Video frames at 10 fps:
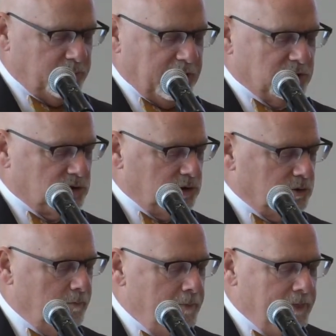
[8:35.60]
past
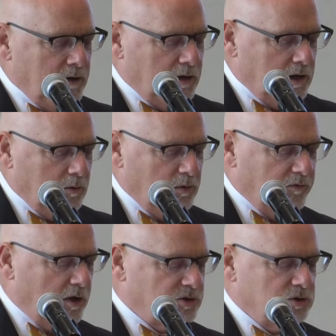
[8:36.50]
year,
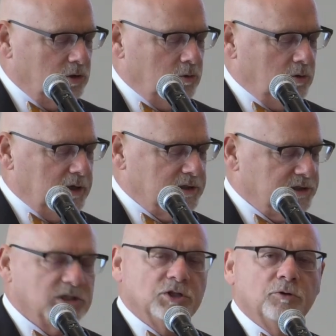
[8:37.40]
we've also,
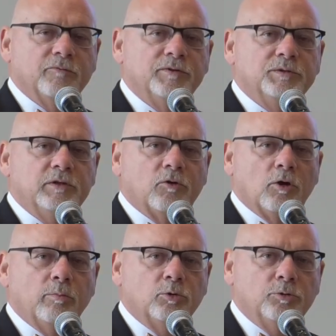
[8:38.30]
650 of
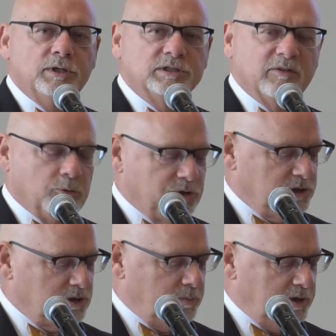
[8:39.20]
our employees have
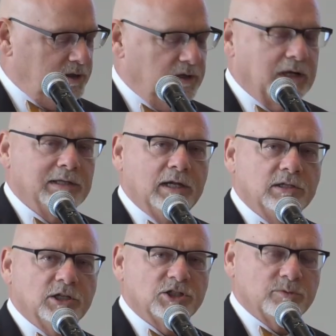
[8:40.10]
participated in
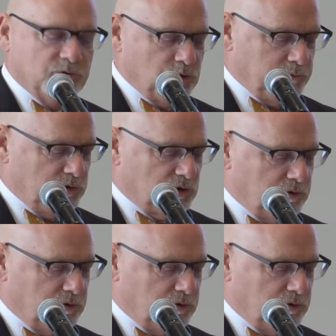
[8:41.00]
online customer service